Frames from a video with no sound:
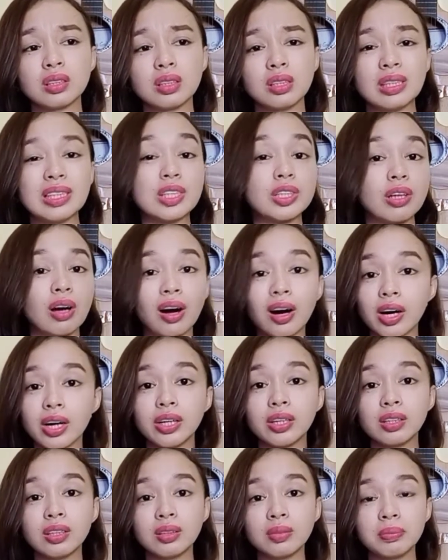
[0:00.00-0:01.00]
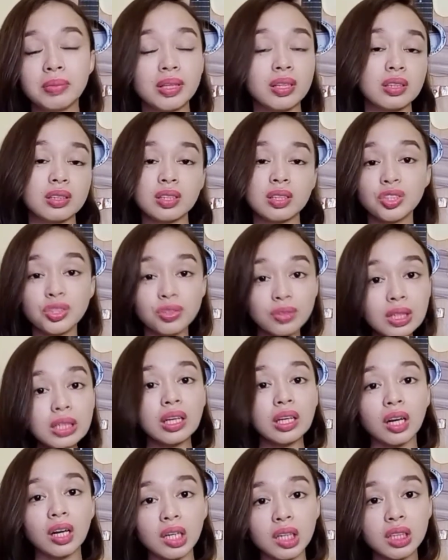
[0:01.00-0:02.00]
it's hard, because it's really
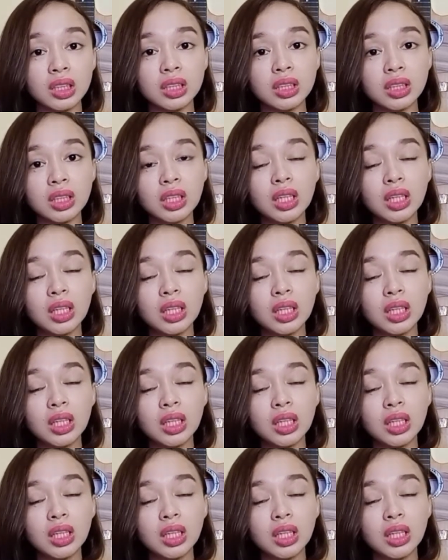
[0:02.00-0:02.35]
hard.